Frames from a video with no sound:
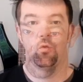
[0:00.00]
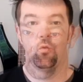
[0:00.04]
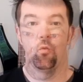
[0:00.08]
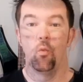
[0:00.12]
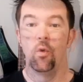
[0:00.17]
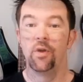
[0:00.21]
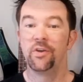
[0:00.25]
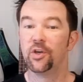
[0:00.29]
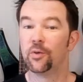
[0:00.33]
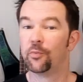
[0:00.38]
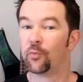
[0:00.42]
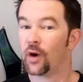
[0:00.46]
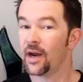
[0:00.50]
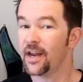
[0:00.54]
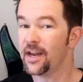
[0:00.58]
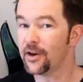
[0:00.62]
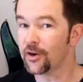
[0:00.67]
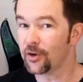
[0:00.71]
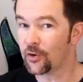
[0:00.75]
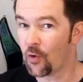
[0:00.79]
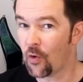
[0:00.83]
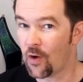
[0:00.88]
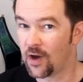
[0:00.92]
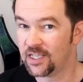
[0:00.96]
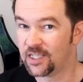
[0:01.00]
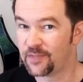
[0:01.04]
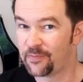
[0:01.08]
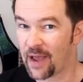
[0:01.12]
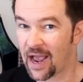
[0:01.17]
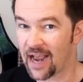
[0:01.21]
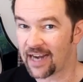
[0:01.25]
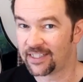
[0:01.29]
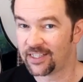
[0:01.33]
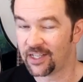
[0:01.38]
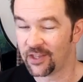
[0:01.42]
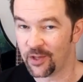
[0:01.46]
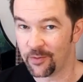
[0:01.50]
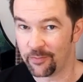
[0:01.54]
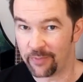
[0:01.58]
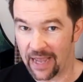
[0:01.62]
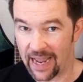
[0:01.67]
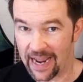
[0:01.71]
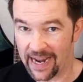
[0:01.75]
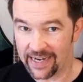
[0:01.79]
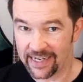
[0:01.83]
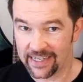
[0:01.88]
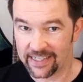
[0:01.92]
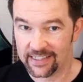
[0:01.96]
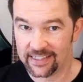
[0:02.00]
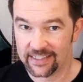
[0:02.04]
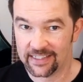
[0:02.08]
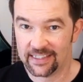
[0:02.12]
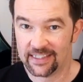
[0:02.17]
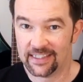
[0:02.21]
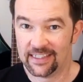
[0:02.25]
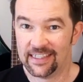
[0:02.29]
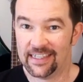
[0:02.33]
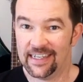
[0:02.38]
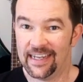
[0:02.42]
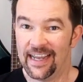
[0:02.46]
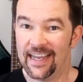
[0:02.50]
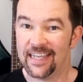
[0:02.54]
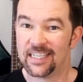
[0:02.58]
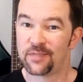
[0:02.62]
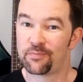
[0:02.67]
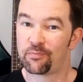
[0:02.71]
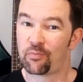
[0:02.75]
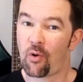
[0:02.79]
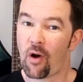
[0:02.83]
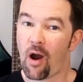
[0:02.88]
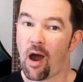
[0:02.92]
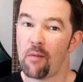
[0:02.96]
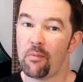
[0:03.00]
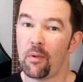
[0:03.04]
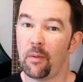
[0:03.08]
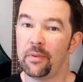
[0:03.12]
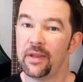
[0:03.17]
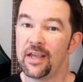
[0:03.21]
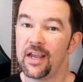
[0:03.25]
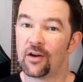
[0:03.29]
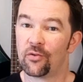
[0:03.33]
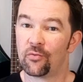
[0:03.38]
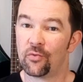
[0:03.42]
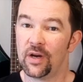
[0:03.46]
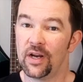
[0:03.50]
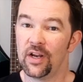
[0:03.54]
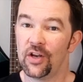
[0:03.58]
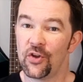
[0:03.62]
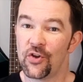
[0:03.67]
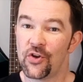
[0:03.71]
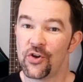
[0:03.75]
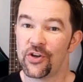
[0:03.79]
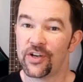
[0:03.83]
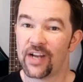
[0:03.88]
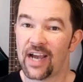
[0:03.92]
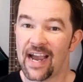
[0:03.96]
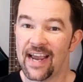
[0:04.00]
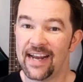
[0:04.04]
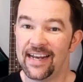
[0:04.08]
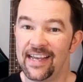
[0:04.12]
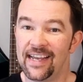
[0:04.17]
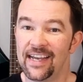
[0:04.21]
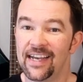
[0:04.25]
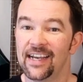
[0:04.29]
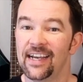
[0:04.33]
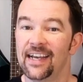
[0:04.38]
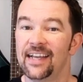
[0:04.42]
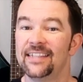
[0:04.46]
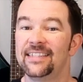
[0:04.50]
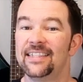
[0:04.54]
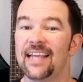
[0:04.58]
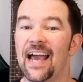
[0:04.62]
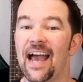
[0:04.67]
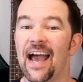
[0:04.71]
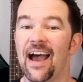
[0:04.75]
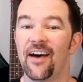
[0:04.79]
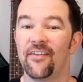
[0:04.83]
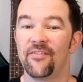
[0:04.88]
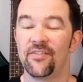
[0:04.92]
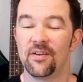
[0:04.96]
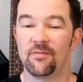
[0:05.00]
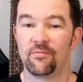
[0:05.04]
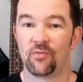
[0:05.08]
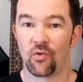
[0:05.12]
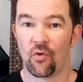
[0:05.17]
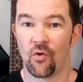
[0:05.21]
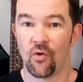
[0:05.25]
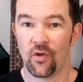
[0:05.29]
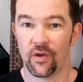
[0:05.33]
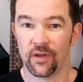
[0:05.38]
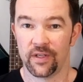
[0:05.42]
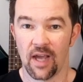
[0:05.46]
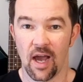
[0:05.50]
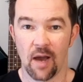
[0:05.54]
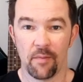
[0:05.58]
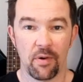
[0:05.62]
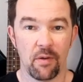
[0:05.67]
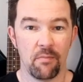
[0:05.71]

When you bring your coins back to the bank, it's probably a really good idea to have them rolled up.